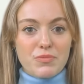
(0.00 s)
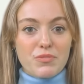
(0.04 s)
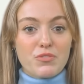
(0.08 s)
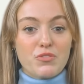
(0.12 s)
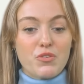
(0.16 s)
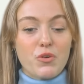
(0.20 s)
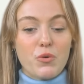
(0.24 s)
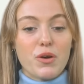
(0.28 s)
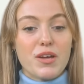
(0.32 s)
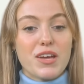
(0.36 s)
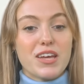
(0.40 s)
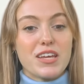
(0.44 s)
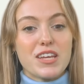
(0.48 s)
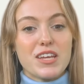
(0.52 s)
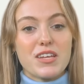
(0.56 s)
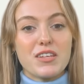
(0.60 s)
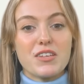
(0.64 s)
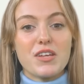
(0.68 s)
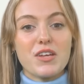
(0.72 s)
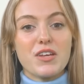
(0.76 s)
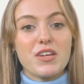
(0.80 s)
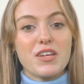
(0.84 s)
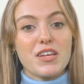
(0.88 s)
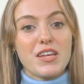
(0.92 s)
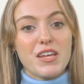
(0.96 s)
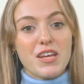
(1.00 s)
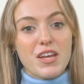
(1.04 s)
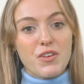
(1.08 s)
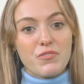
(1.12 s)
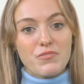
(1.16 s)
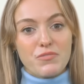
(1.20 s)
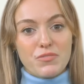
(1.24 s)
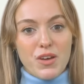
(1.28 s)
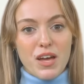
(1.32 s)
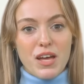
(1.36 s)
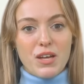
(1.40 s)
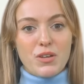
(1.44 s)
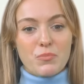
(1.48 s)
Join a community of
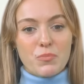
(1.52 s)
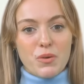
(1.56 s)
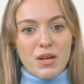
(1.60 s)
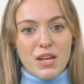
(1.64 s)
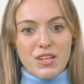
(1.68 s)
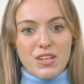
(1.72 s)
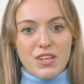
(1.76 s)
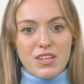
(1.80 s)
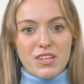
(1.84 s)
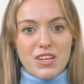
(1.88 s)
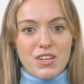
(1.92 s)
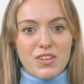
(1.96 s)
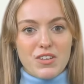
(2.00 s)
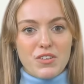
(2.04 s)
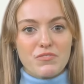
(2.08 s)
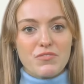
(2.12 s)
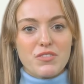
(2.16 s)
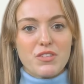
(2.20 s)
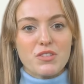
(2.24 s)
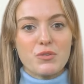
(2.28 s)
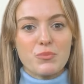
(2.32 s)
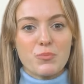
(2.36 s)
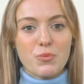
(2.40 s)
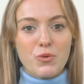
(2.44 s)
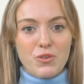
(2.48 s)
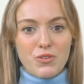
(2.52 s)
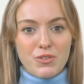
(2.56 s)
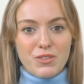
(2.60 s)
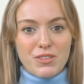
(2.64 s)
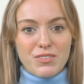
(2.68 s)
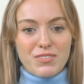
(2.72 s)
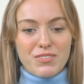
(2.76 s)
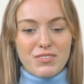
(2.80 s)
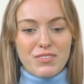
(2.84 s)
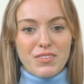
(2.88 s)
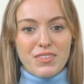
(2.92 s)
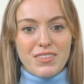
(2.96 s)
like-minded individuals